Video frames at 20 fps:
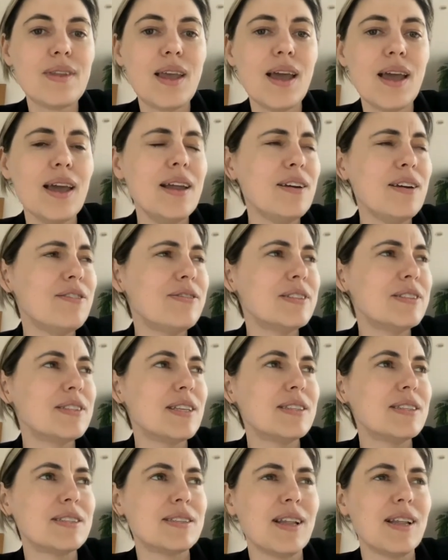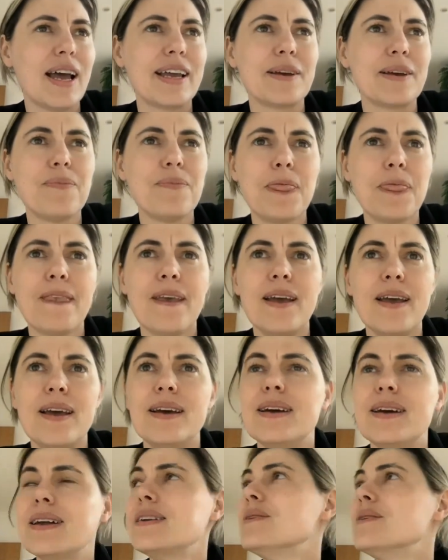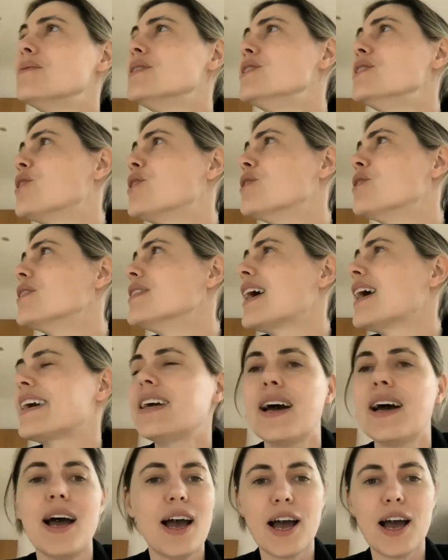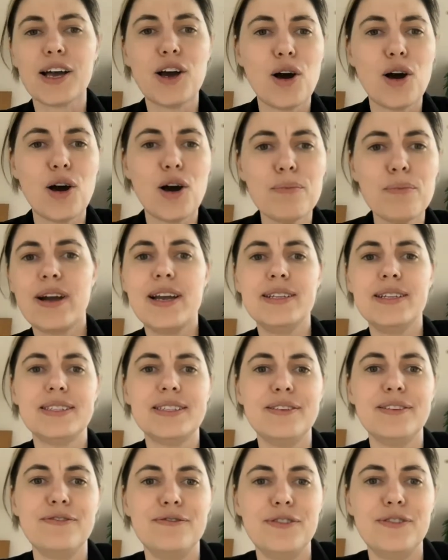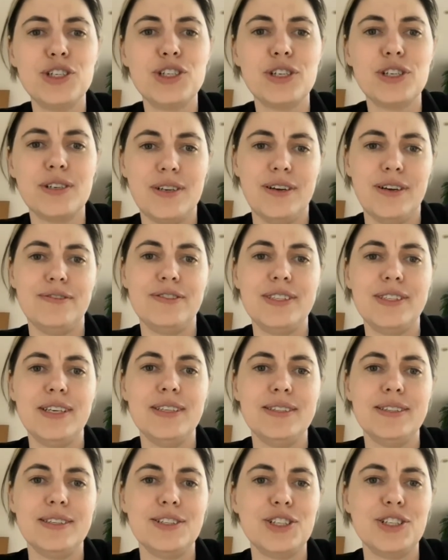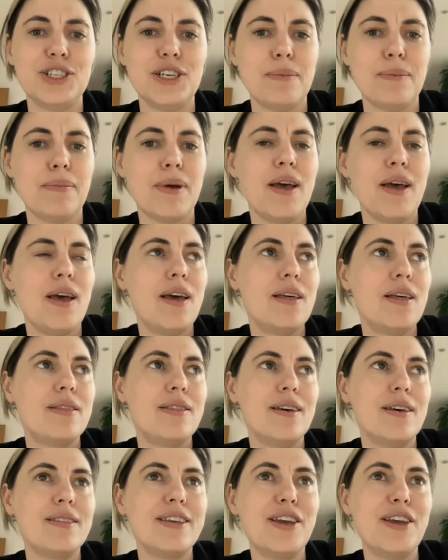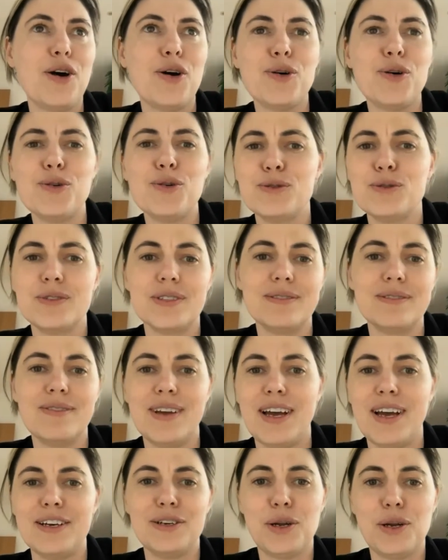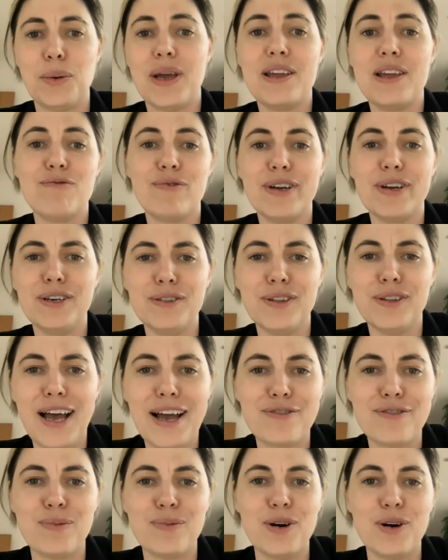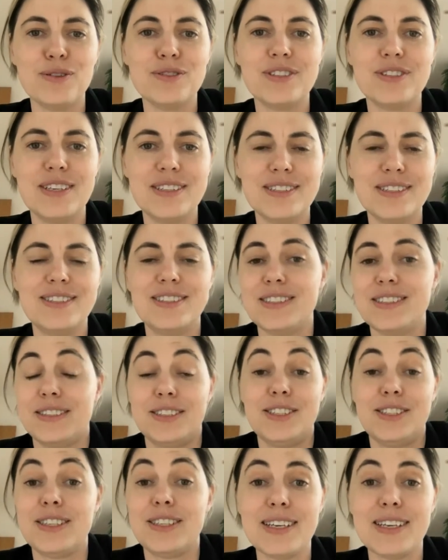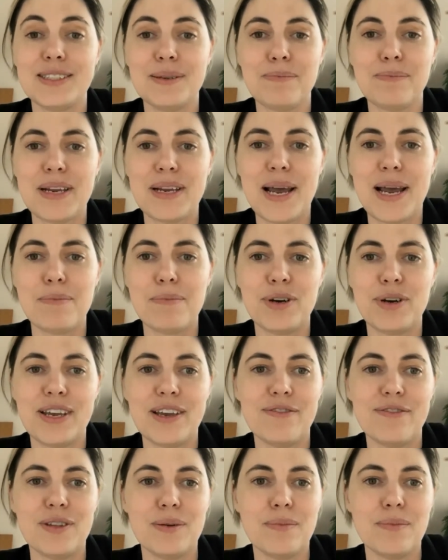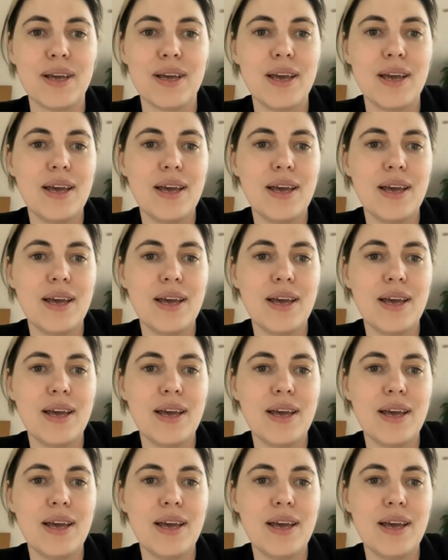It offers this, like, I don't know what you call it, like a, a comprehensive vision of citizenship that the old, you know, in real life world just, just hasn't been able to give them.